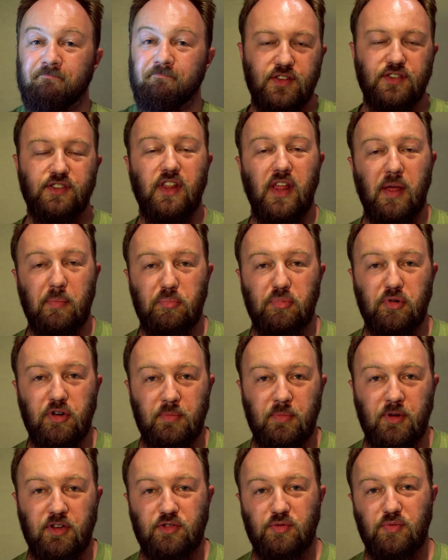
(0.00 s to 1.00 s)
So that pretty
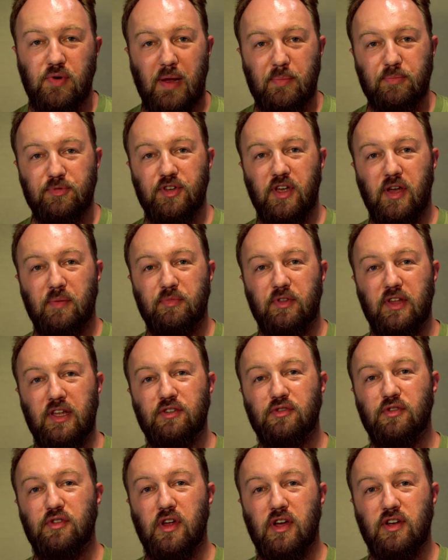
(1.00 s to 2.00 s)
much wraps up the
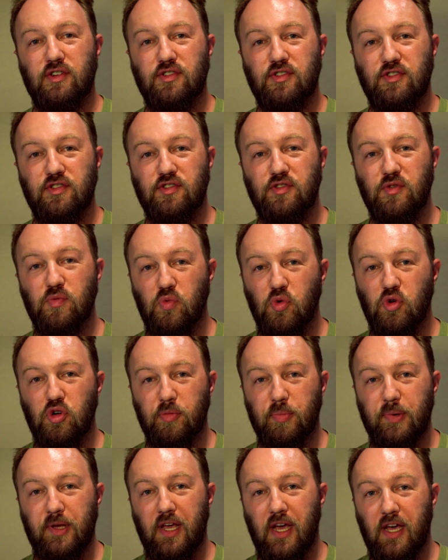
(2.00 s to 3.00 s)
introduction to
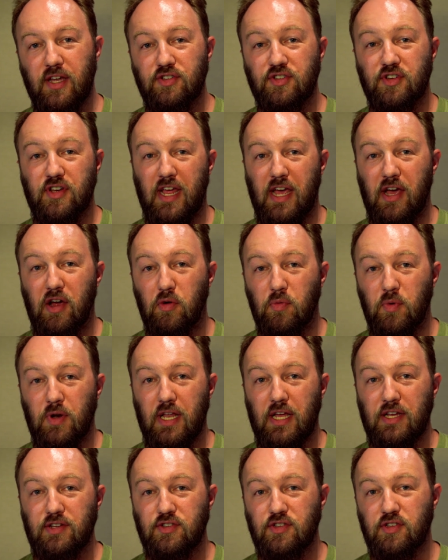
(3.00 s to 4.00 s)
water pH and how it
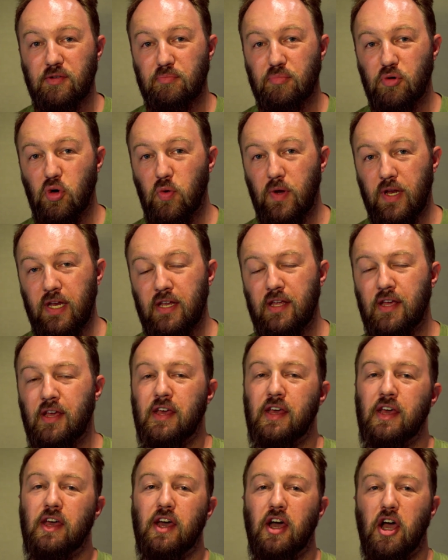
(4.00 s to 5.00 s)
relates to brewing.
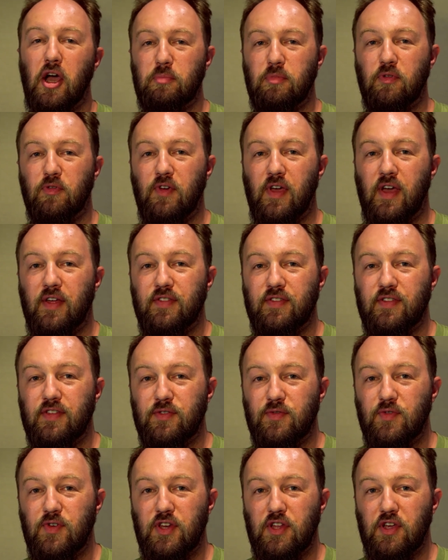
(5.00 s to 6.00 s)
Hope you found
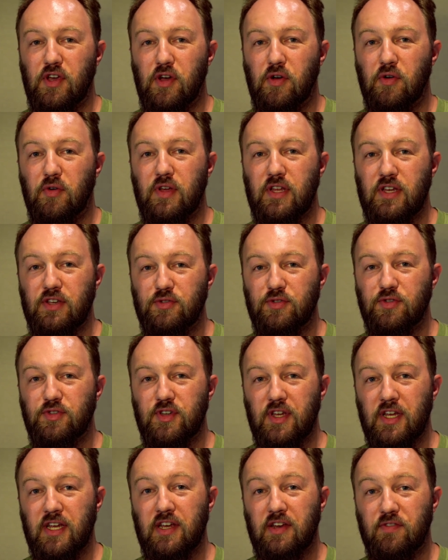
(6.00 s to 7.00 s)
this video
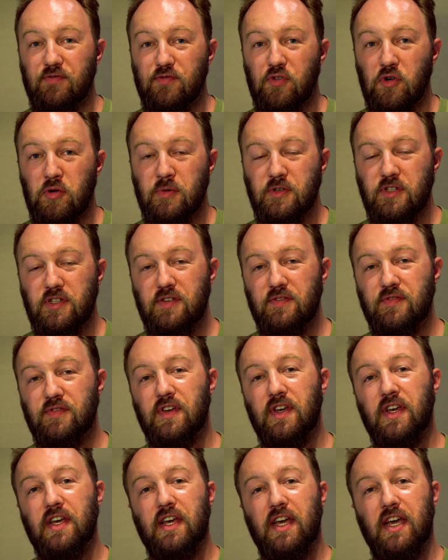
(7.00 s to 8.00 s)
interesting and informative.
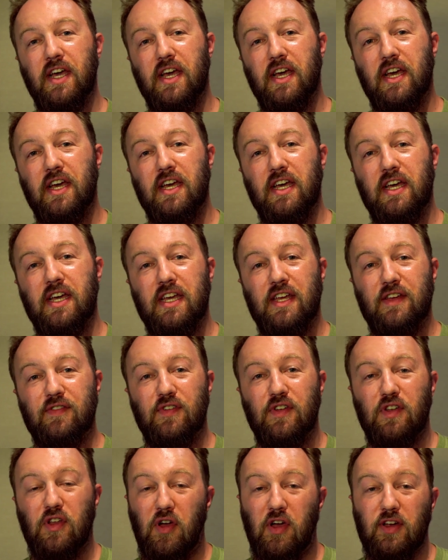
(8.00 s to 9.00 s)
Uh, if
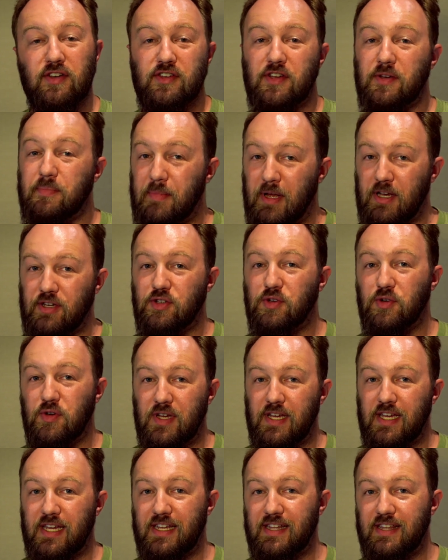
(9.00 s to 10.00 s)
you liked it, make sure
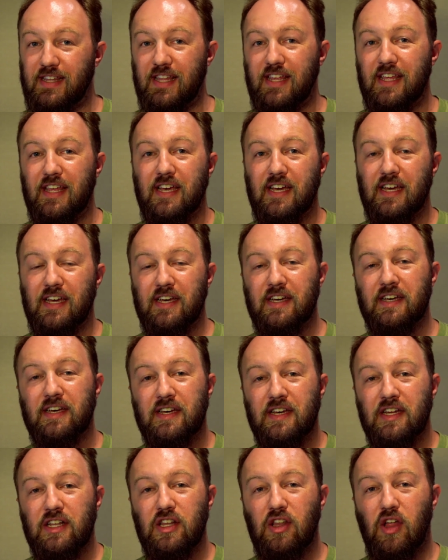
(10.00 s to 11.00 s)
you hit the uh,
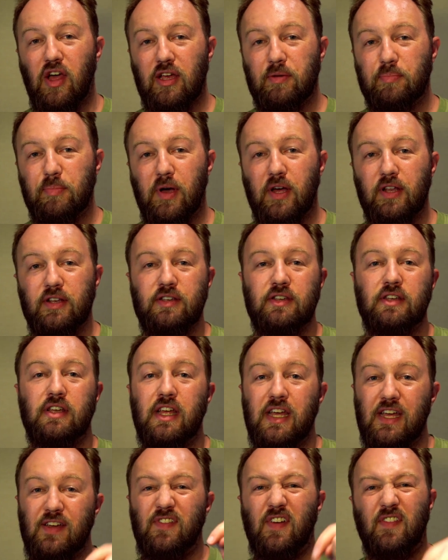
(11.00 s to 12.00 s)
like button.
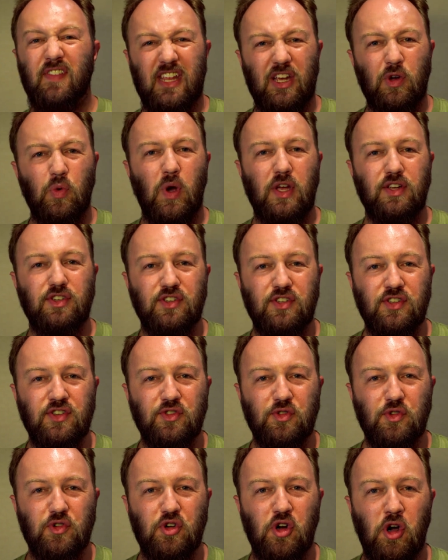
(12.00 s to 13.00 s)
If you have any questions
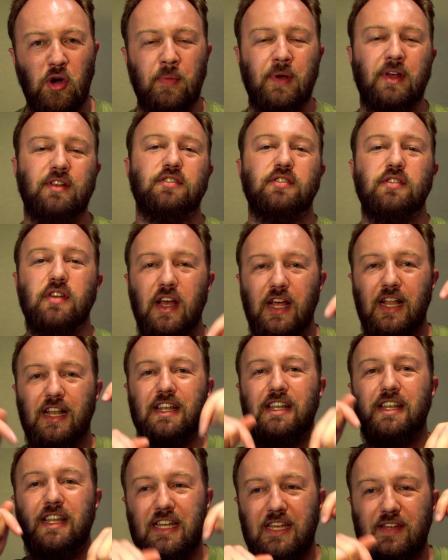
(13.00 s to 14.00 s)
or comments,
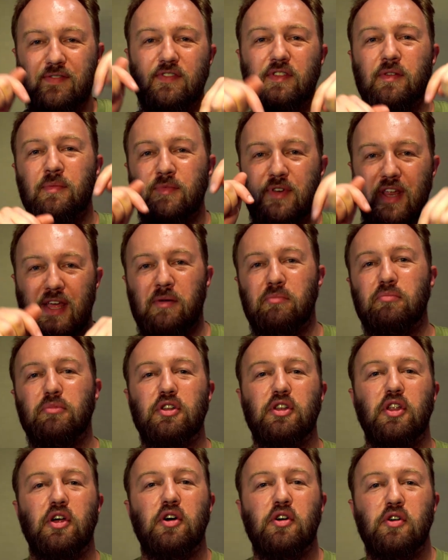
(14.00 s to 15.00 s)
leave them down
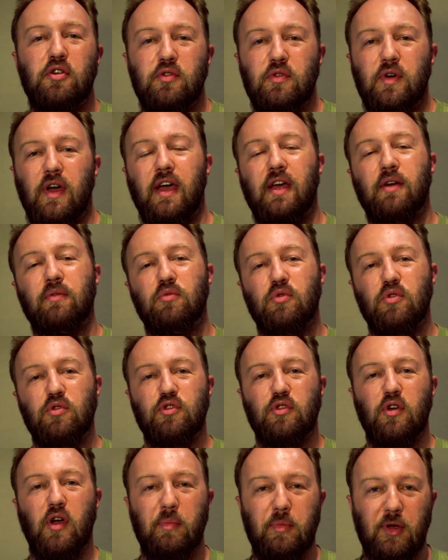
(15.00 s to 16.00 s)
below and we'll
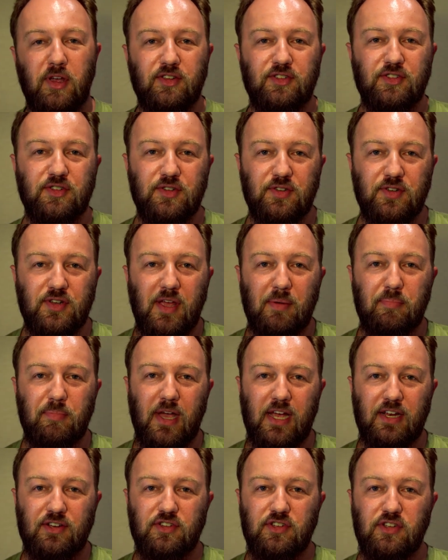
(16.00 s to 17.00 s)
do our best to get
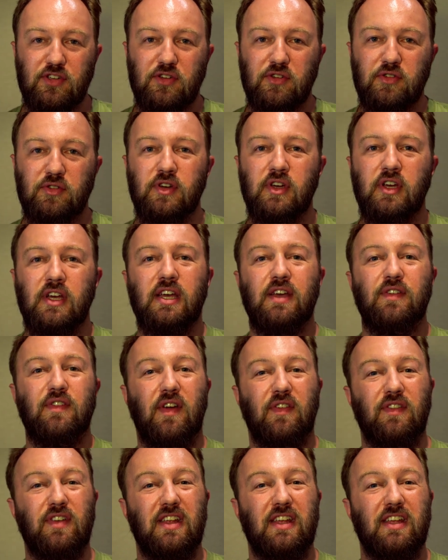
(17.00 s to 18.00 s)
back to you if you
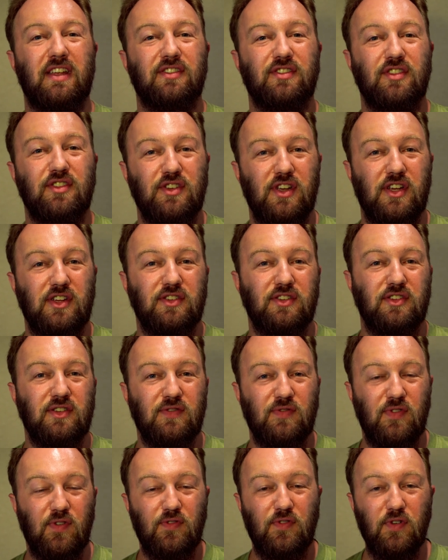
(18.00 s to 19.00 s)
have any
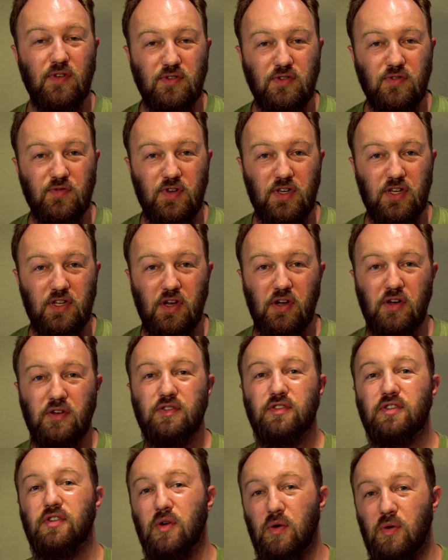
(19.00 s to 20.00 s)
suggestions for future
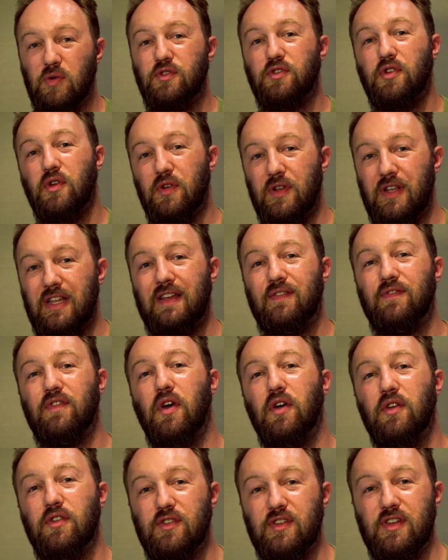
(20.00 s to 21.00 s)
videos, also leave
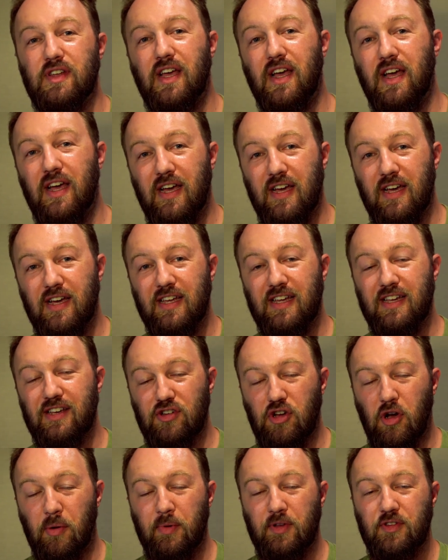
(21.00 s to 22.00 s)
those uh, in
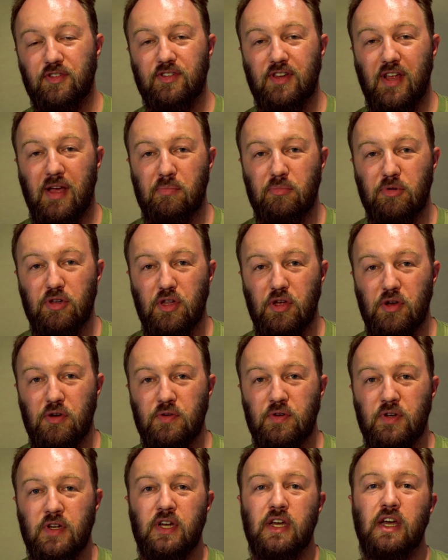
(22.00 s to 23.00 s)
comments down below.